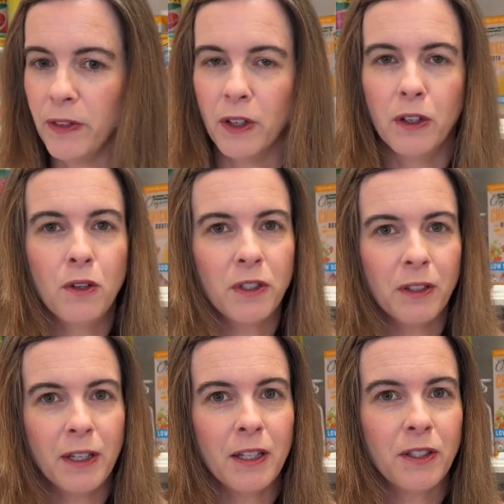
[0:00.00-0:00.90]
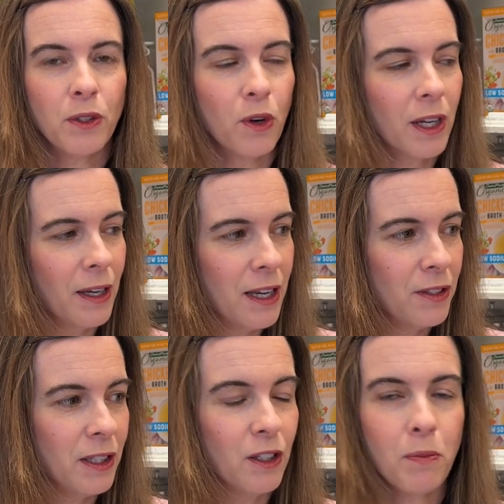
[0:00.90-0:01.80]
you're new to this,
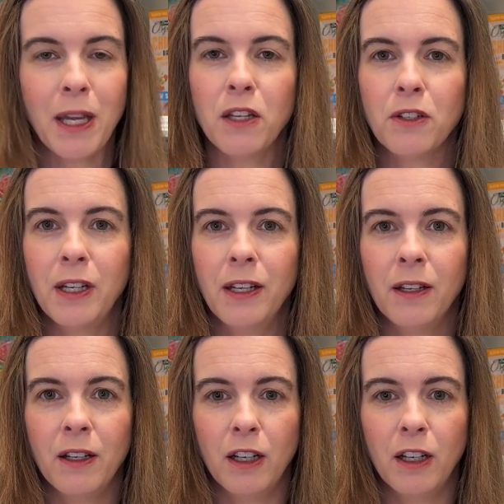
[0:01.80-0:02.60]
organizing the pantry,